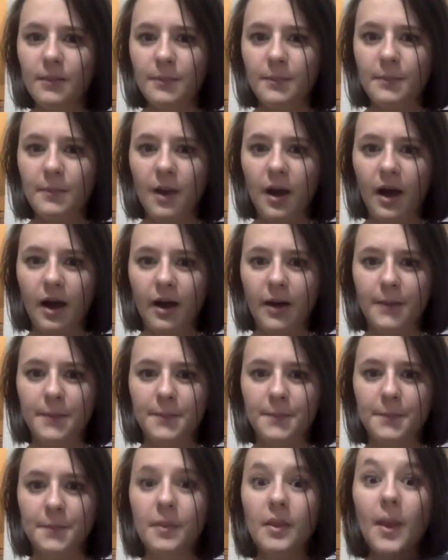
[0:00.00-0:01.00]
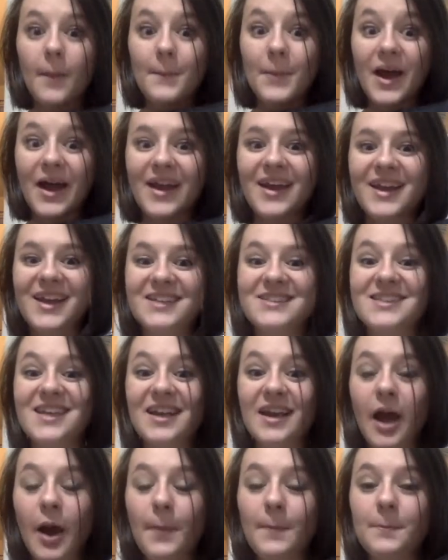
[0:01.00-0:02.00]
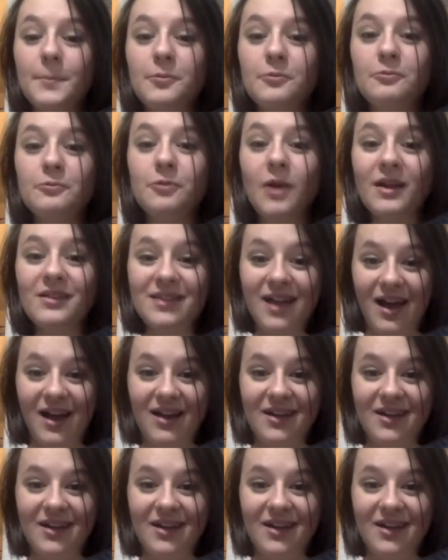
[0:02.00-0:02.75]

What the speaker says: but it's an umbrella.